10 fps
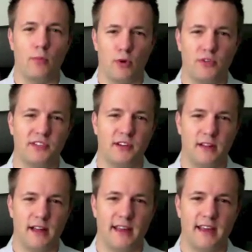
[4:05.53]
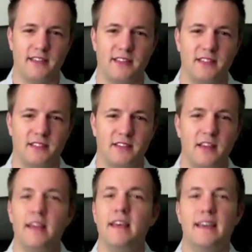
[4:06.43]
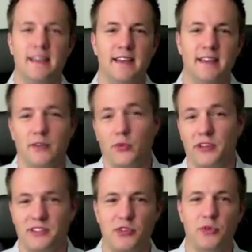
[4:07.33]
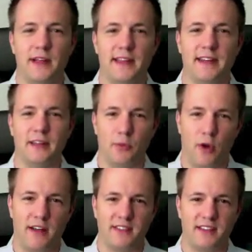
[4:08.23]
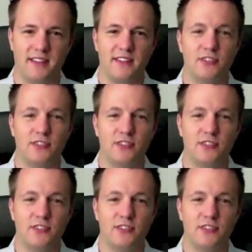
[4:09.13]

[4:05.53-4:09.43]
person in a lot of cases is when it's too late into the process.